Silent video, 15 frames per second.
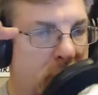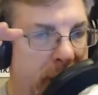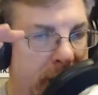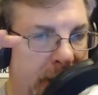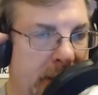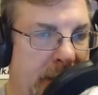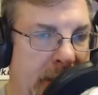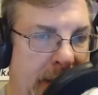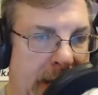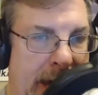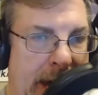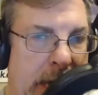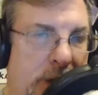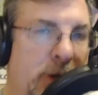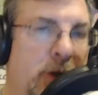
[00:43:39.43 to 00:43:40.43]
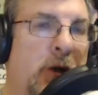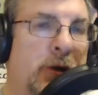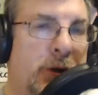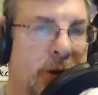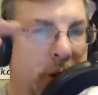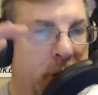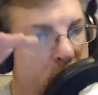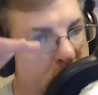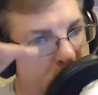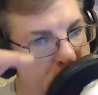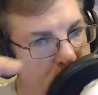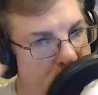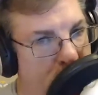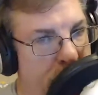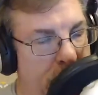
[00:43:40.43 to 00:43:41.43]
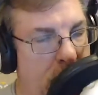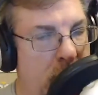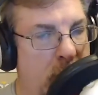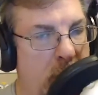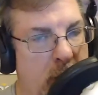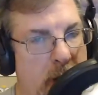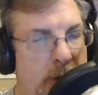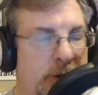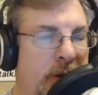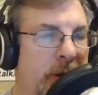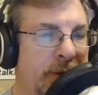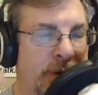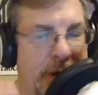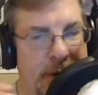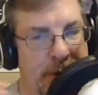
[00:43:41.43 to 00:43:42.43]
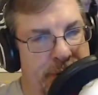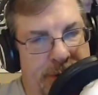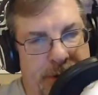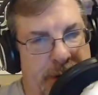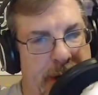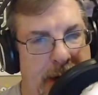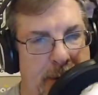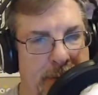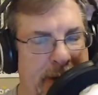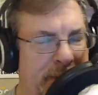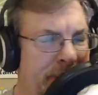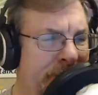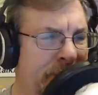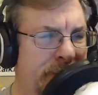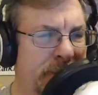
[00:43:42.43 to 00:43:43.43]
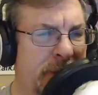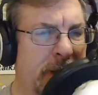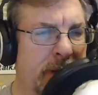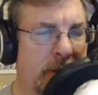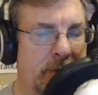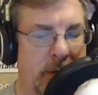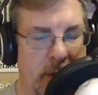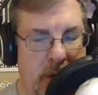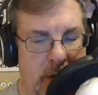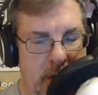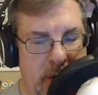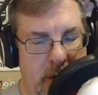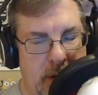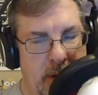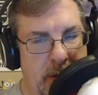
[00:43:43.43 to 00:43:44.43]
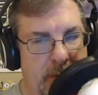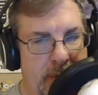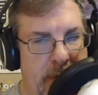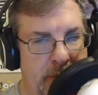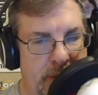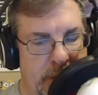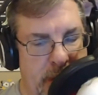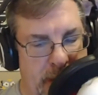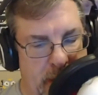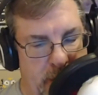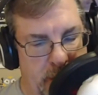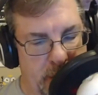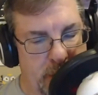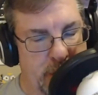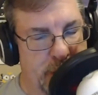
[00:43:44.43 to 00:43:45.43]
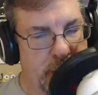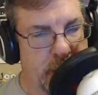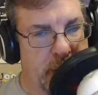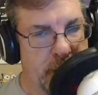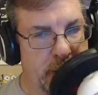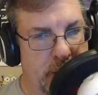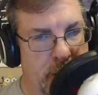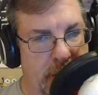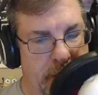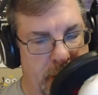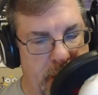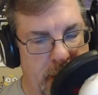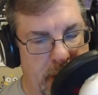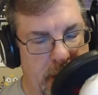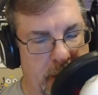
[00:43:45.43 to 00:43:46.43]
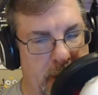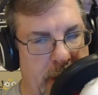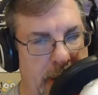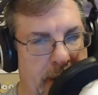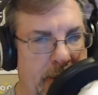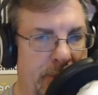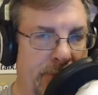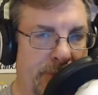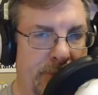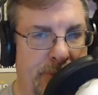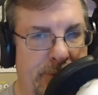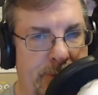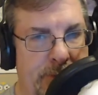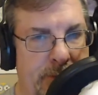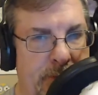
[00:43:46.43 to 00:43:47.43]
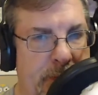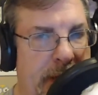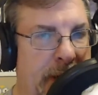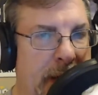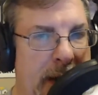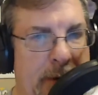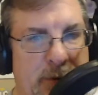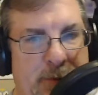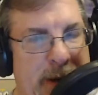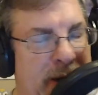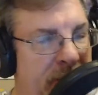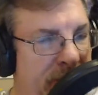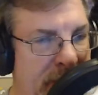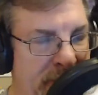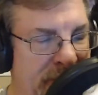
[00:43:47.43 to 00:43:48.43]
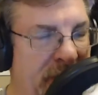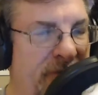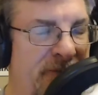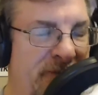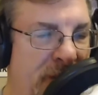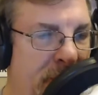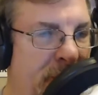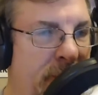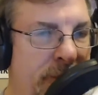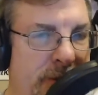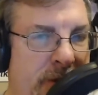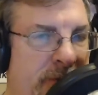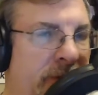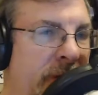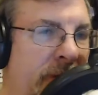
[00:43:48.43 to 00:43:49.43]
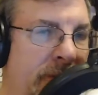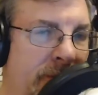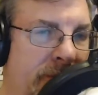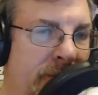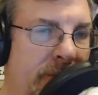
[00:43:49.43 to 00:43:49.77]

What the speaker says: to get to that cache. It'll also tell you where you currently are. And so I was kind of using that, but it was kind of kludgy because you had to kind of like I was taking photos of it, and